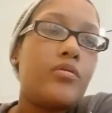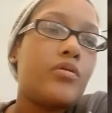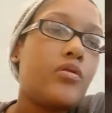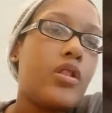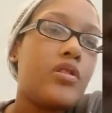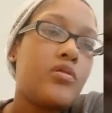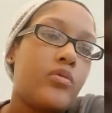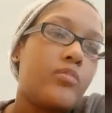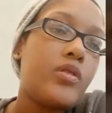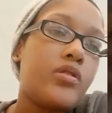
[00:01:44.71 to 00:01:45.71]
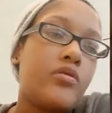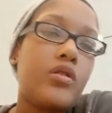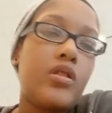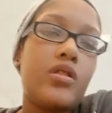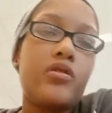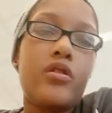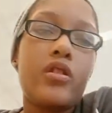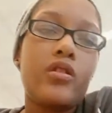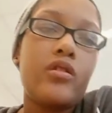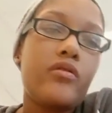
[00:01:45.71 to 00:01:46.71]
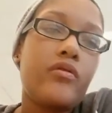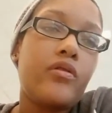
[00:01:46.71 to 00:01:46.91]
so I just want to make sure that he's drinking enough